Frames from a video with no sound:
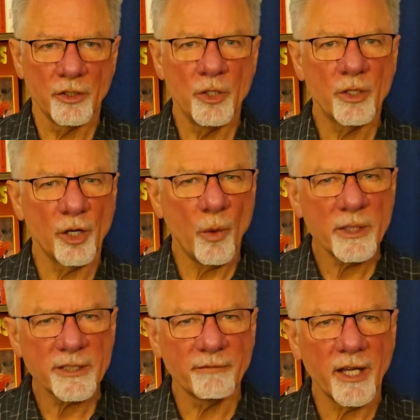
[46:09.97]
you can
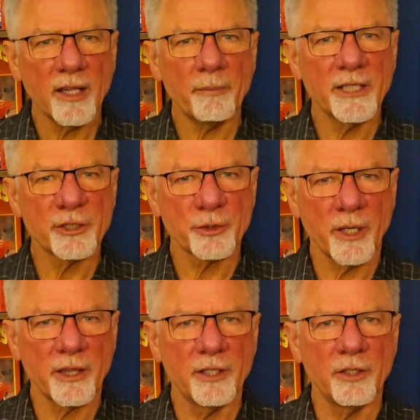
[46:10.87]
always develop and
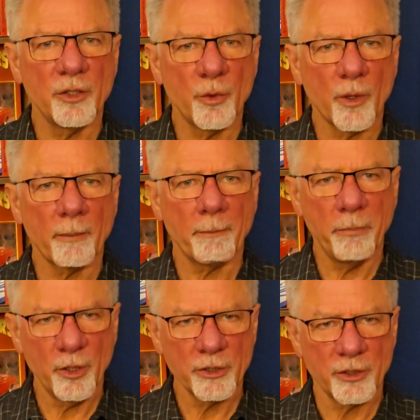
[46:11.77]
strengthen your
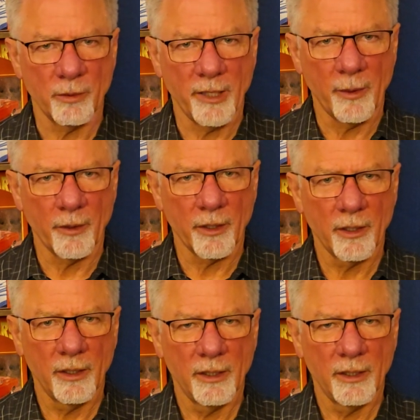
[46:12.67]
personal power.